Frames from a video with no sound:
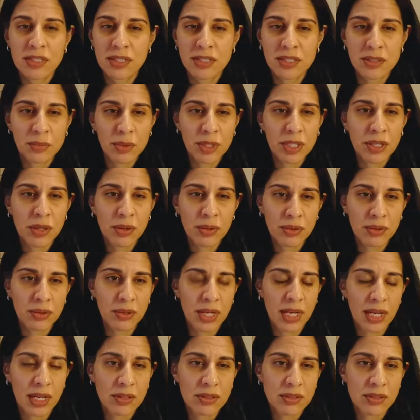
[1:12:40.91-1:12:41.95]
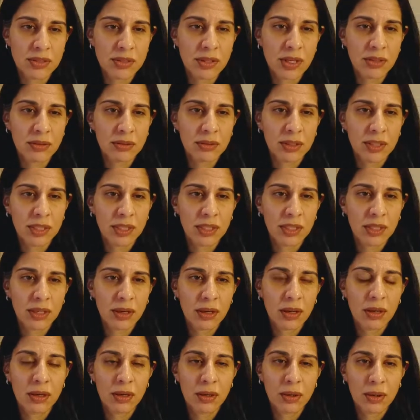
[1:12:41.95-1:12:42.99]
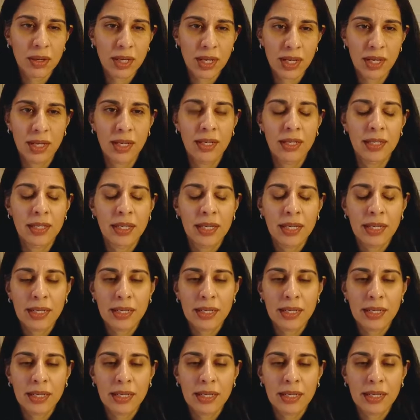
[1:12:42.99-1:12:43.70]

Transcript: because we know their counts generally are okay.